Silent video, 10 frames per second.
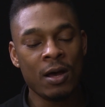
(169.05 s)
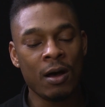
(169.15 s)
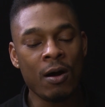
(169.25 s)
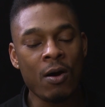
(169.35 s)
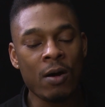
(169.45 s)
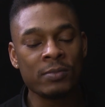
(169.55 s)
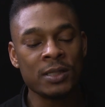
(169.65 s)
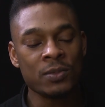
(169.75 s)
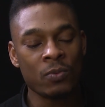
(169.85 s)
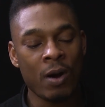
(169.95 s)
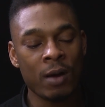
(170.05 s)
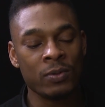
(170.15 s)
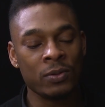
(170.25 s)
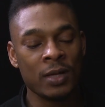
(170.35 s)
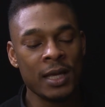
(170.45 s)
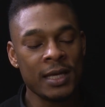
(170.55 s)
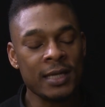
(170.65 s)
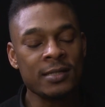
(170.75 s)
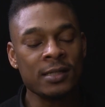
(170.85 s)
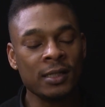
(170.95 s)
a harmless warble
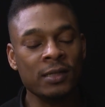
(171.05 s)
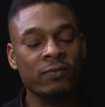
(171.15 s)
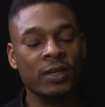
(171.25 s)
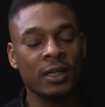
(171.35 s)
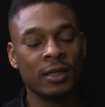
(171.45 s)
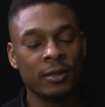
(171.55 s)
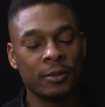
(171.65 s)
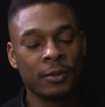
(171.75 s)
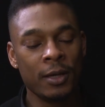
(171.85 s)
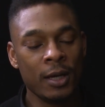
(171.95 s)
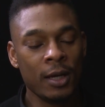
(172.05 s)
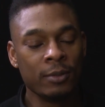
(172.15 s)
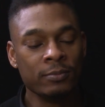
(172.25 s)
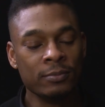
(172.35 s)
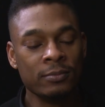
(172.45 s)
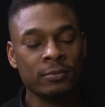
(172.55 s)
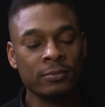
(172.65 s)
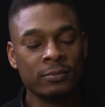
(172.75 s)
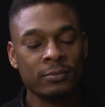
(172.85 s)
into evening. Mm -hmm.